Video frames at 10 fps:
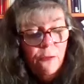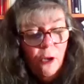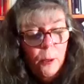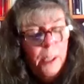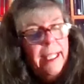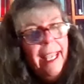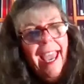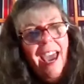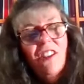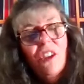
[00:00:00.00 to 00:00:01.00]
forward,
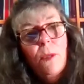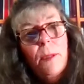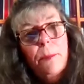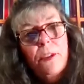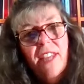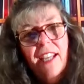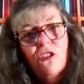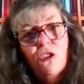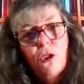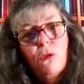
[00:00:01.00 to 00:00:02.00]
how can we
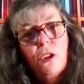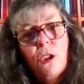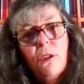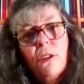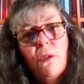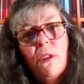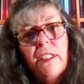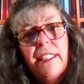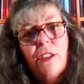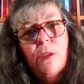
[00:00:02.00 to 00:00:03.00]
protect children going through the
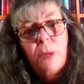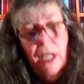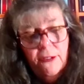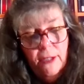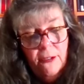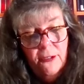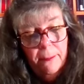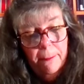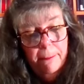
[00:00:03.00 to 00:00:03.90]
legal process?